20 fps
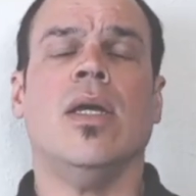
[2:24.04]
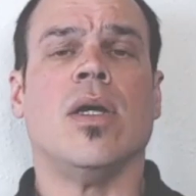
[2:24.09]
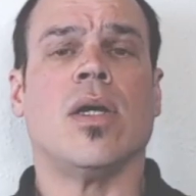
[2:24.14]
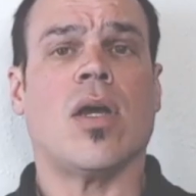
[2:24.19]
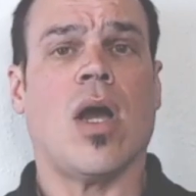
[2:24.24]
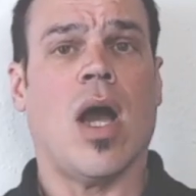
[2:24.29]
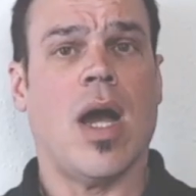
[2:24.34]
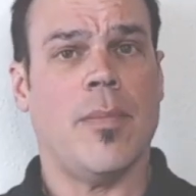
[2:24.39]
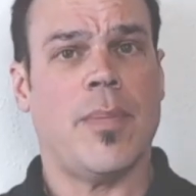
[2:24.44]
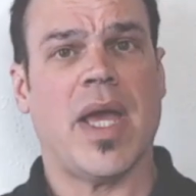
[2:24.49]

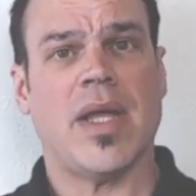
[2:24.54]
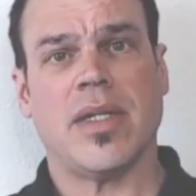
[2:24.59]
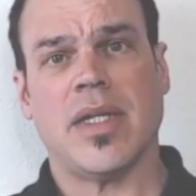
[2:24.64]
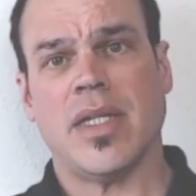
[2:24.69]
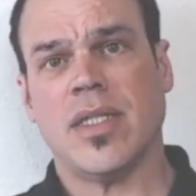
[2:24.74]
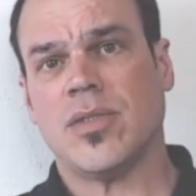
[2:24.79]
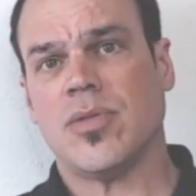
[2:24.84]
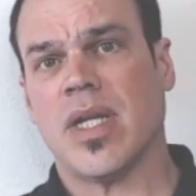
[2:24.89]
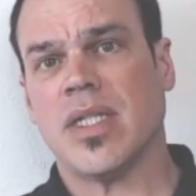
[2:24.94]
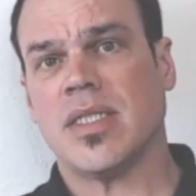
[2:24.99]
Compound
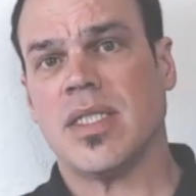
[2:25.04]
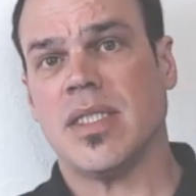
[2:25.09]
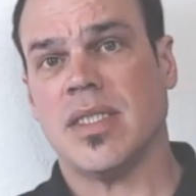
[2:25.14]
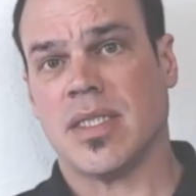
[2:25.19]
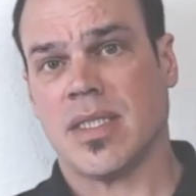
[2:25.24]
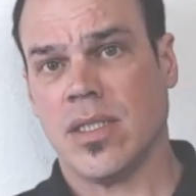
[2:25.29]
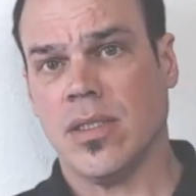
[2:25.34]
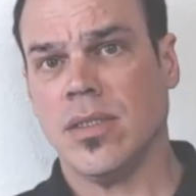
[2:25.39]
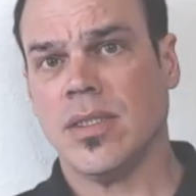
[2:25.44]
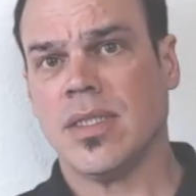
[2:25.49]
interest is
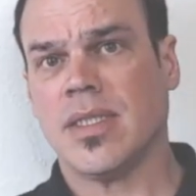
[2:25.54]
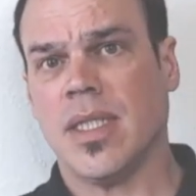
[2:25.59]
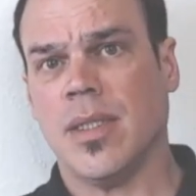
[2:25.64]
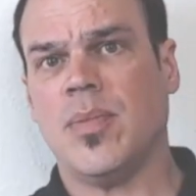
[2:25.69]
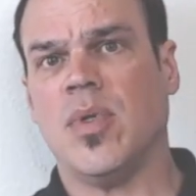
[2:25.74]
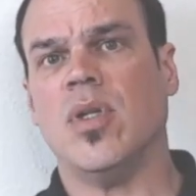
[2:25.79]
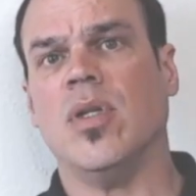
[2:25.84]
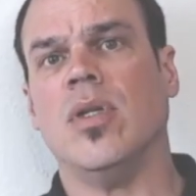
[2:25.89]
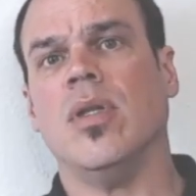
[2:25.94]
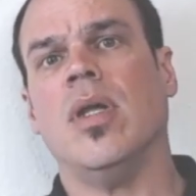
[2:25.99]
still
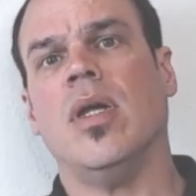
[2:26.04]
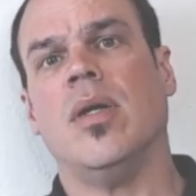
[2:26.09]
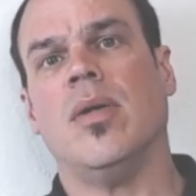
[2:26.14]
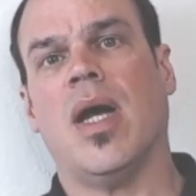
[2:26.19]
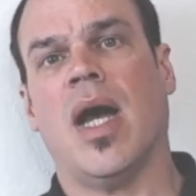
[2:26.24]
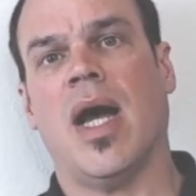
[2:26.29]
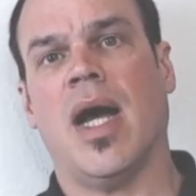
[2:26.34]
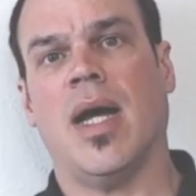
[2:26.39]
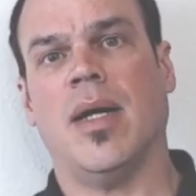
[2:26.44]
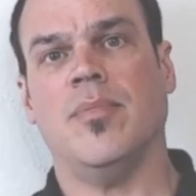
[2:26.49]
simple,
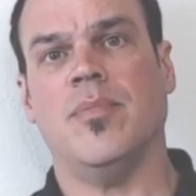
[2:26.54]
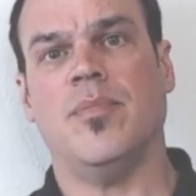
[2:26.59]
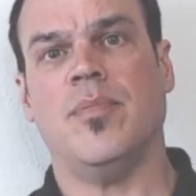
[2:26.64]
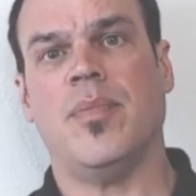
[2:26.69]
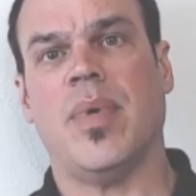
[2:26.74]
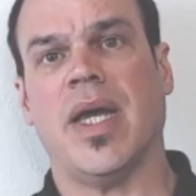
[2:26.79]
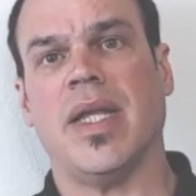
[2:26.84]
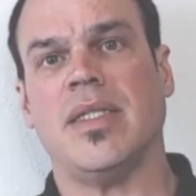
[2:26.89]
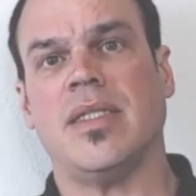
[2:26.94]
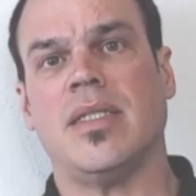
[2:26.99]

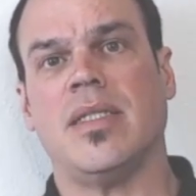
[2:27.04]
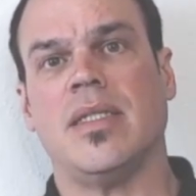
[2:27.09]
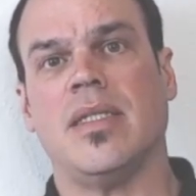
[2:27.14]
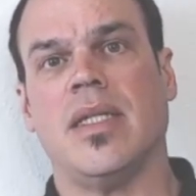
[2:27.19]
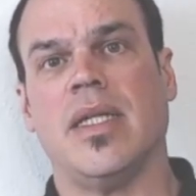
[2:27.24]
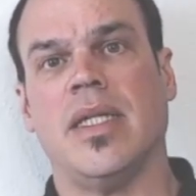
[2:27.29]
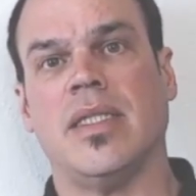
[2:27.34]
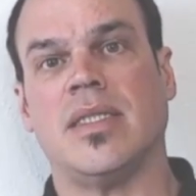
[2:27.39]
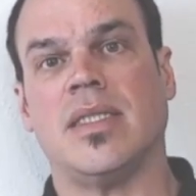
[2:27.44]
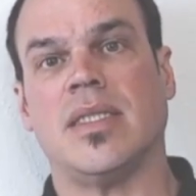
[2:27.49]
but
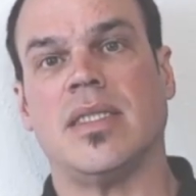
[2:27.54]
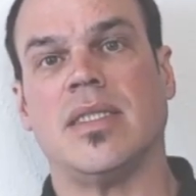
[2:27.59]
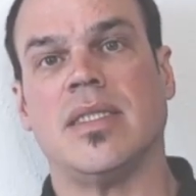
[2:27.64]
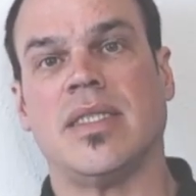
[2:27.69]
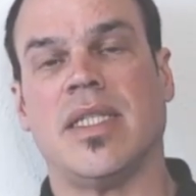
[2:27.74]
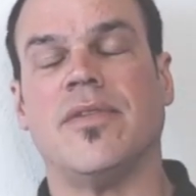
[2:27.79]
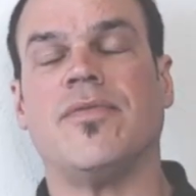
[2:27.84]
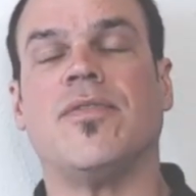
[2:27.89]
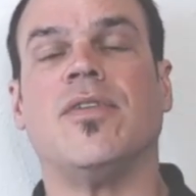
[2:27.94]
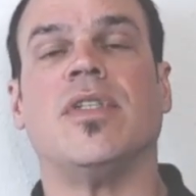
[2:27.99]
it's
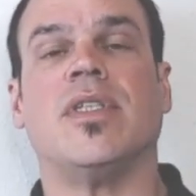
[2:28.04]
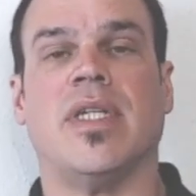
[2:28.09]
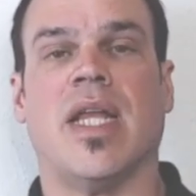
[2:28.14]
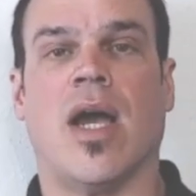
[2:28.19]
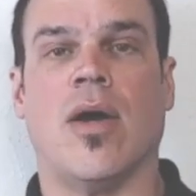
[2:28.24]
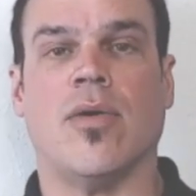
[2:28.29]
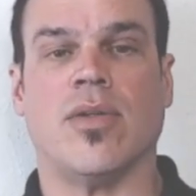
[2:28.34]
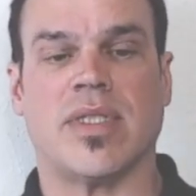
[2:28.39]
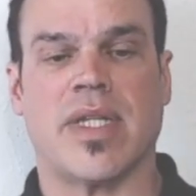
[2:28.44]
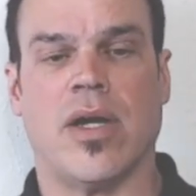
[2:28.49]
different in
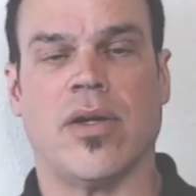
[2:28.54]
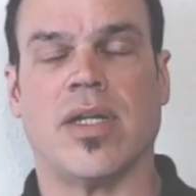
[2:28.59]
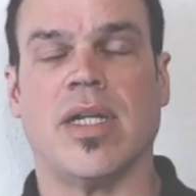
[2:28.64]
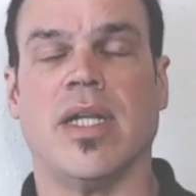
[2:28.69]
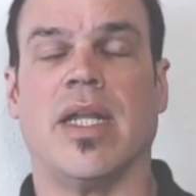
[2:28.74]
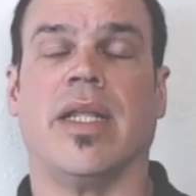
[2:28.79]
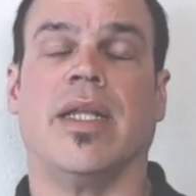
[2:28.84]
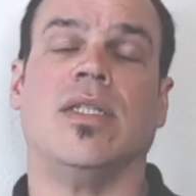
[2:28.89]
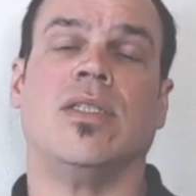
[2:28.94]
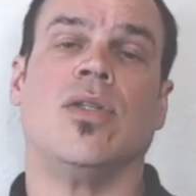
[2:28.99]
how it's
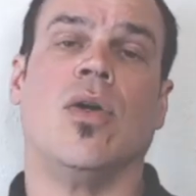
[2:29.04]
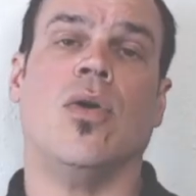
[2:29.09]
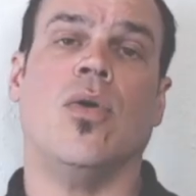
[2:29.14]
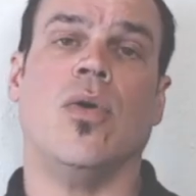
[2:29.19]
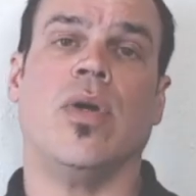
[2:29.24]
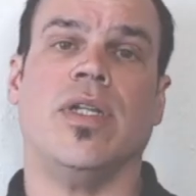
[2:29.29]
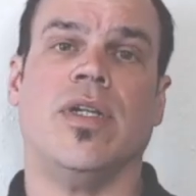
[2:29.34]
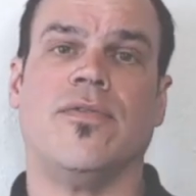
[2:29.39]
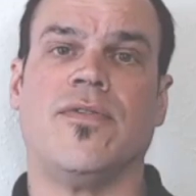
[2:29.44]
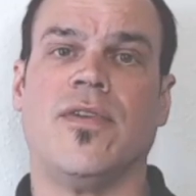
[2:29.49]
calculated. So
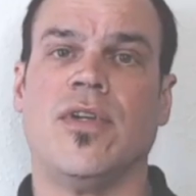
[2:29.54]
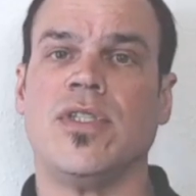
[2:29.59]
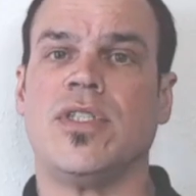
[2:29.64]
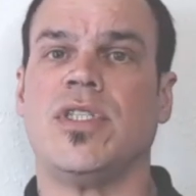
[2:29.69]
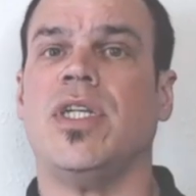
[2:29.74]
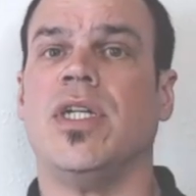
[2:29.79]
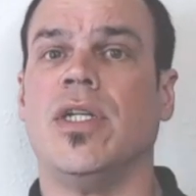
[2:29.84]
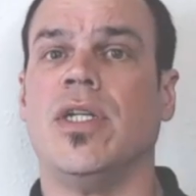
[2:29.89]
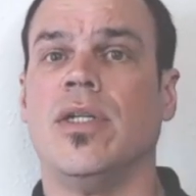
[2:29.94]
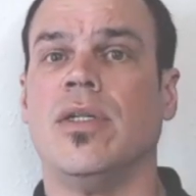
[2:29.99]
in your first
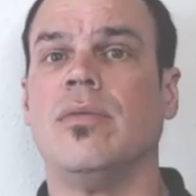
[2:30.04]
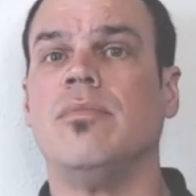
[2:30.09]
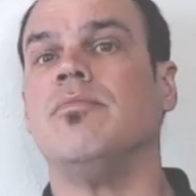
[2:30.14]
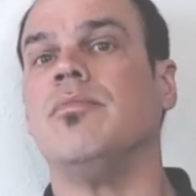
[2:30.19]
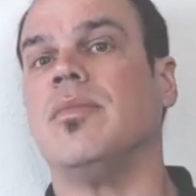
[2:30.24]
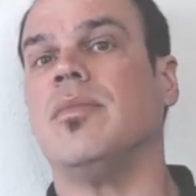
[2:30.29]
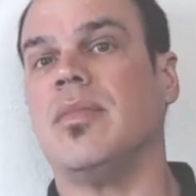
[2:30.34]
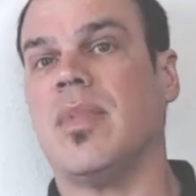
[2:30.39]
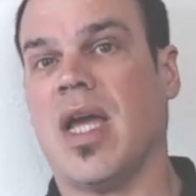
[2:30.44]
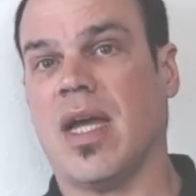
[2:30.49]
year,
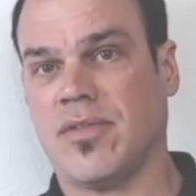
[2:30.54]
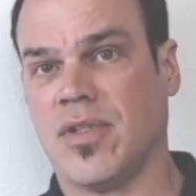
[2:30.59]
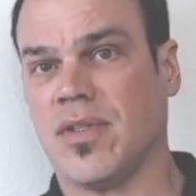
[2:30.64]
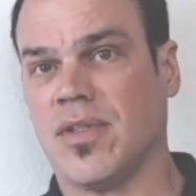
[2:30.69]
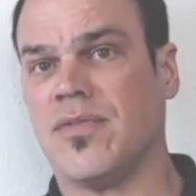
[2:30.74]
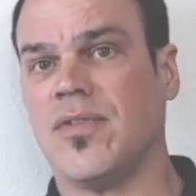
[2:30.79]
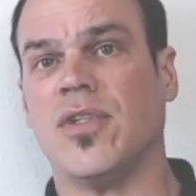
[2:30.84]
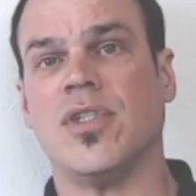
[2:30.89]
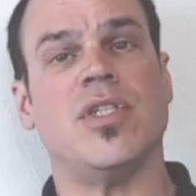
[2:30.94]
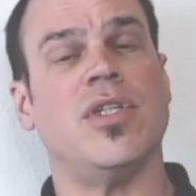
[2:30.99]
after the
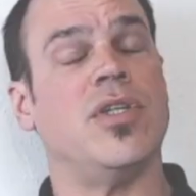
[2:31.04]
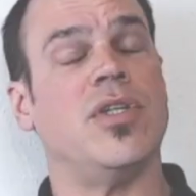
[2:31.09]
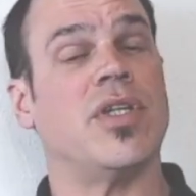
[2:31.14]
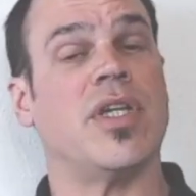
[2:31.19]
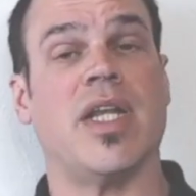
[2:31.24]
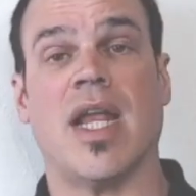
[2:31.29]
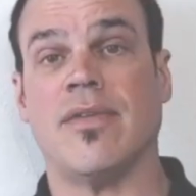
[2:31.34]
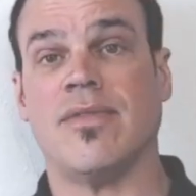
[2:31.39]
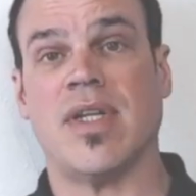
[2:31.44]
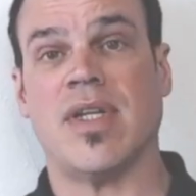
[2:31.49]
first year, you're
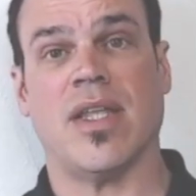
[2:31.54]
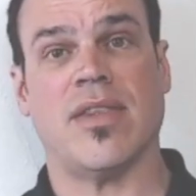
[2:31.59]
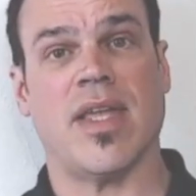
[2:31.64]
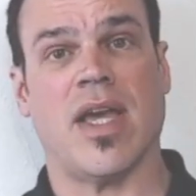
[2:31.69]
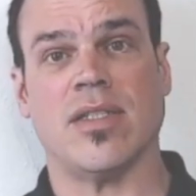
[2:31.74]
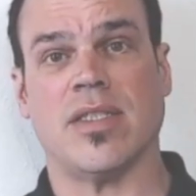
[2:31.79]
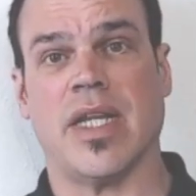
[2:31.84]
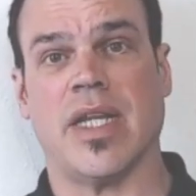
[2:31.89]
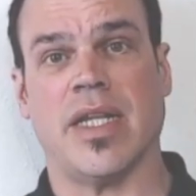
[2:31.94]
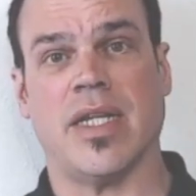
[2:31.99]
going to have
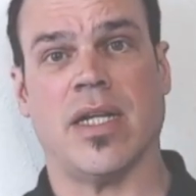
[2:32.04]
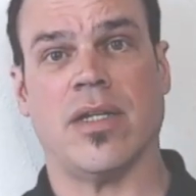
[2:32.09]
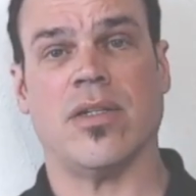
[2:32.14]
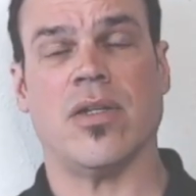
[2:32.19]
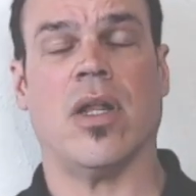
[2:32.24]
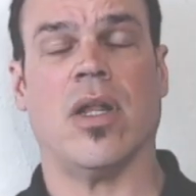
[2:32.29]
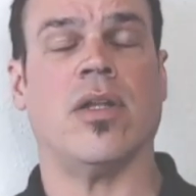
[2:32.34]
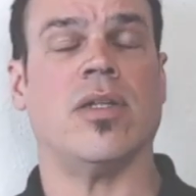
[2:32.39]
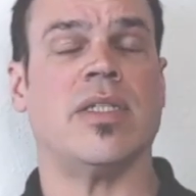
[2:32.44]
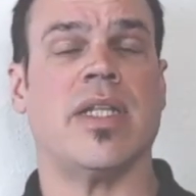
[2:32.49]

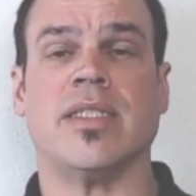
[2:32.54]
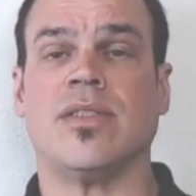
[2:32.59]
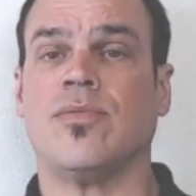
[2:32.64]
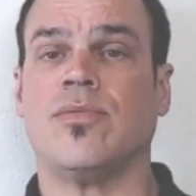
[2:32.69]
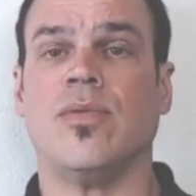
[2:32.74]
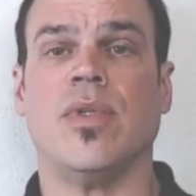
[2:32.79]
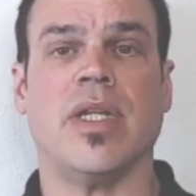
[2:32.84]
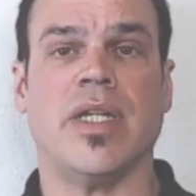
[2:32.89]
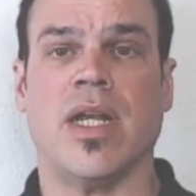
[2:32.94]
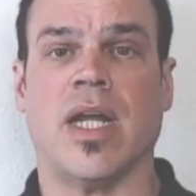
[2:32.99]
$10,800. That's
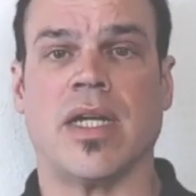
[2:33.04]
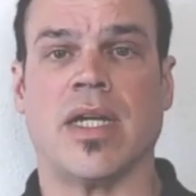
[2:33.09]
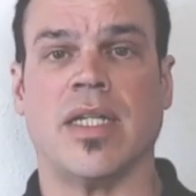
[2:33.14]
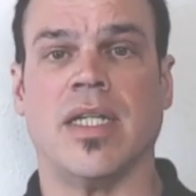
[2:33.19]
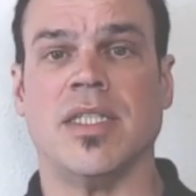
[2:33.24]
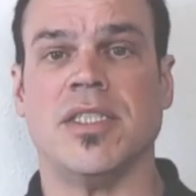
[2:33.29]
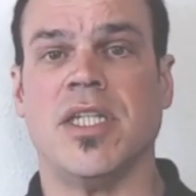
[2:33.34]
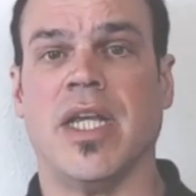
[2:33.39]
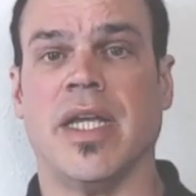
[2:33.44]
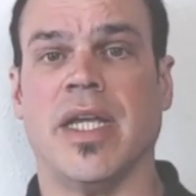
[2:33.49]
really not
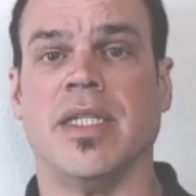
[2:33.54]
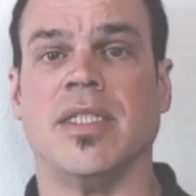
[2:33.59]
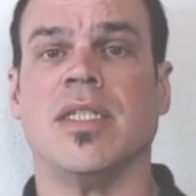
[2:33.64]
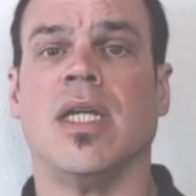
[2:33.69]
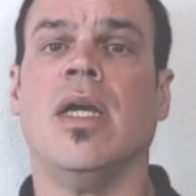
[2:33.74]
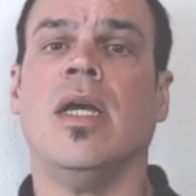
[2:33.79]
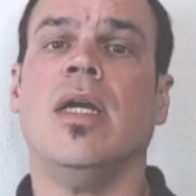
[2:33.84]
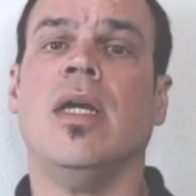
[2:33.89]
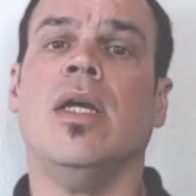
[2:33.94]
going to change.